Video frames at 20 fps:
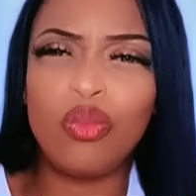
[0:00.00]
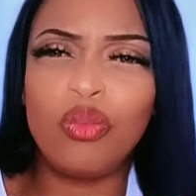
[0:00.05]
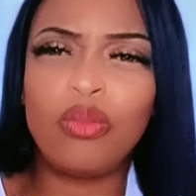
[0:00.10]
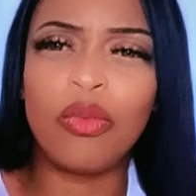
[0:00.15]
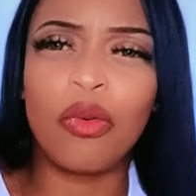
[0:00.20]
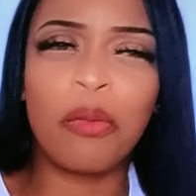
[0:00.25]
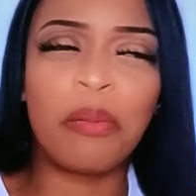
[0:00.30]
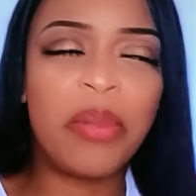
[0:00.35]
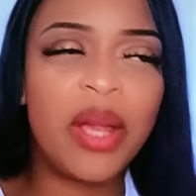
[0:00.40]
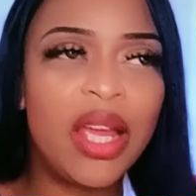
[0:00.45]

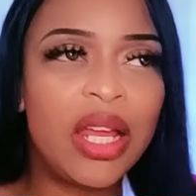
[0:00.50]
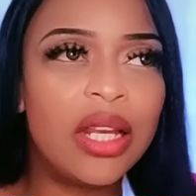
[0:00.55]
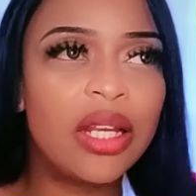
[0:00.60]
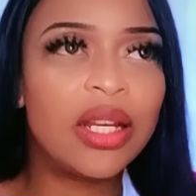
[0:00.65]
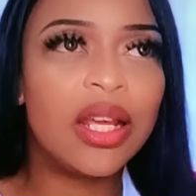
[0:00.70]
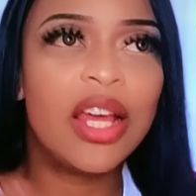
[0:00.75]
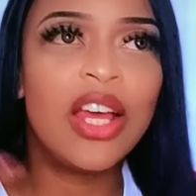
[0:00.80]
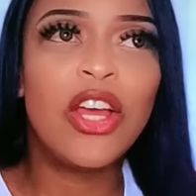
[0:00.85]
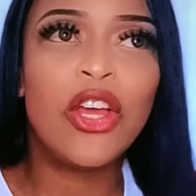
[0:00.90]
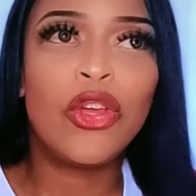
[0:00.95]

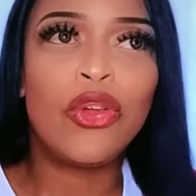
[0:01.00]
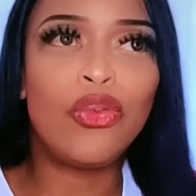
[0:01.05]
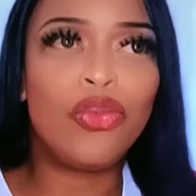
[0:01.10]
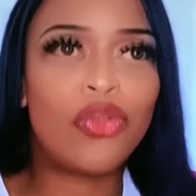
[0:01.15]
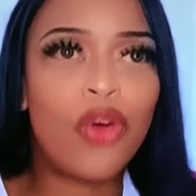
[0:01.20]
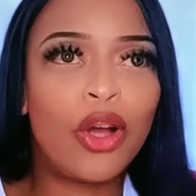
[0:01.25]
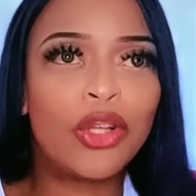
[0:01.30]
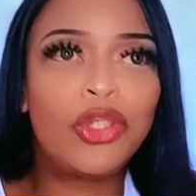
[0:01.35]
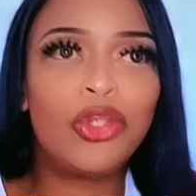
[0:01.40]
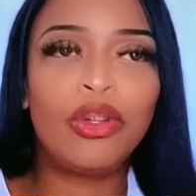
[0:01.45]
repeated, you
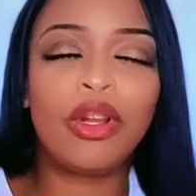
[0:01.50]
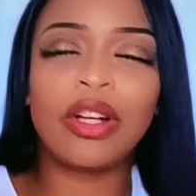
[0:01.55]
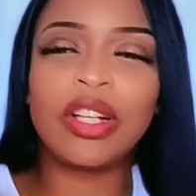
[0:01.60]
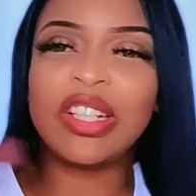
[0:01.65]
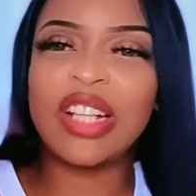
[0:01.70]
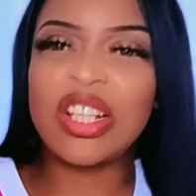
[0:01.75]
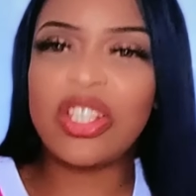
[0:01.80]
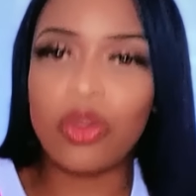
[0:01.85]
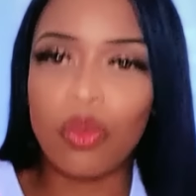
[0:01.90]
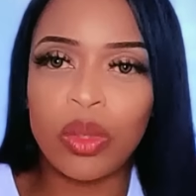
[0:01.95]
thought you learned a
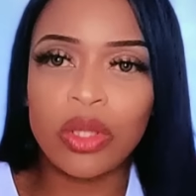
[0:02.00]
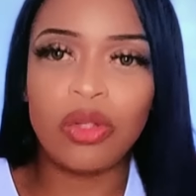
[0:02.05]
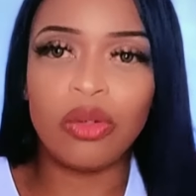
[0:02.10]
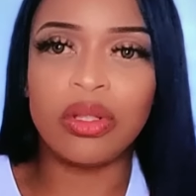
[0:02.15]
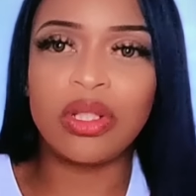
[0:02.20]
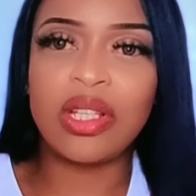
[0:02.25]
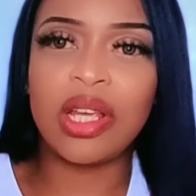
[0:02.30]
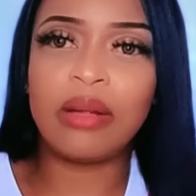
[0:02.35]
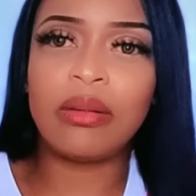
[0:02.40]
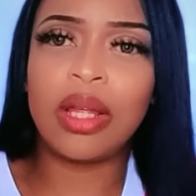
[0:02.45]
lesson, went through the
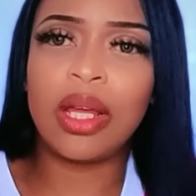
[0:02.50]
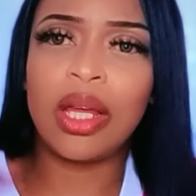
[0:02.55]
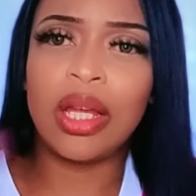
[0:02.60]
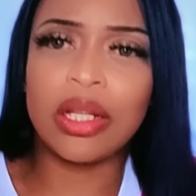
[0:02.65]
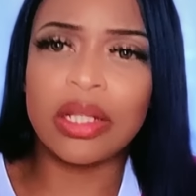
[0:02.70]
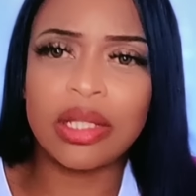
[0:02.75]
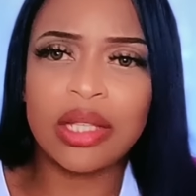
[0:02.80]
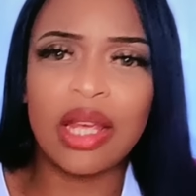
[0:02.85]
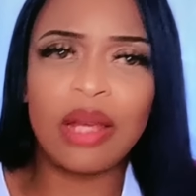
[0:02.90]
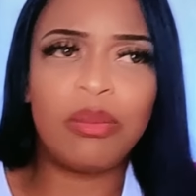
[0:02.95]
same thing
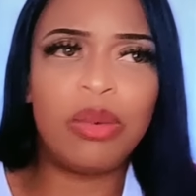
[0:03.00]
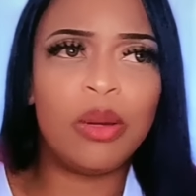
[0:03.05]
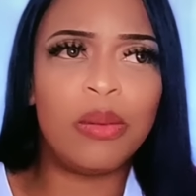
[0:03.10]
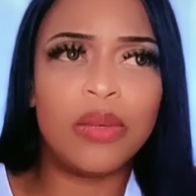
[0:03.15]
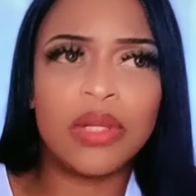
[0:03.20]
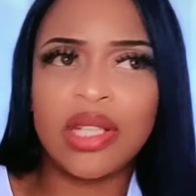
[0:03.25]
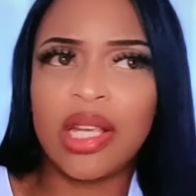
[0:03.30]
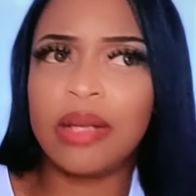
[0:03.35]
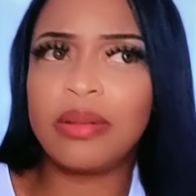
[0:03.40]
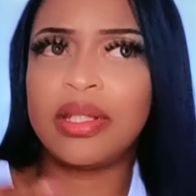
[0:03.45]
again, same people,
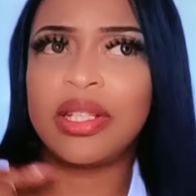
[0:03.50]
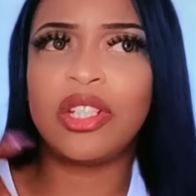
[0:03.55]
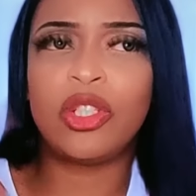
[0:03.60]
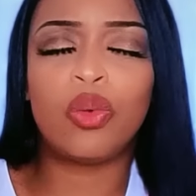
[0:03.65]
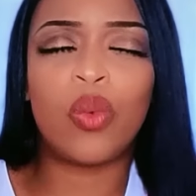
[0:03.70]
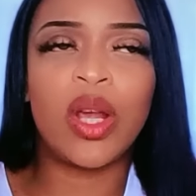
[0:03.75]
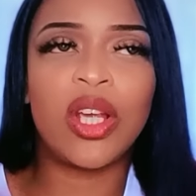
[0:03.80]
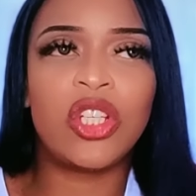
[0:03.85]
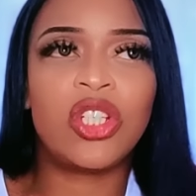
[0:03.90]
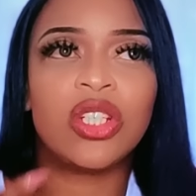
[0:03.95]
same
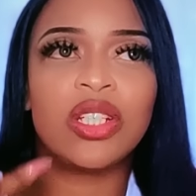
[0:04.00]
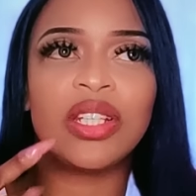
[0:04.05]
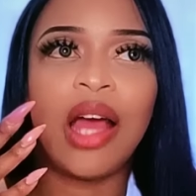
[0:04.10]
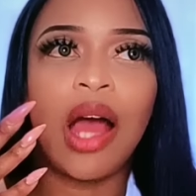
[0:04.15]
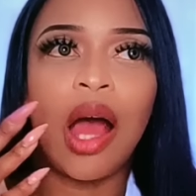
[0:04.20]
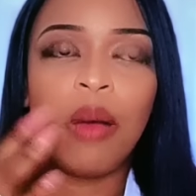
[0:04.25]
situations.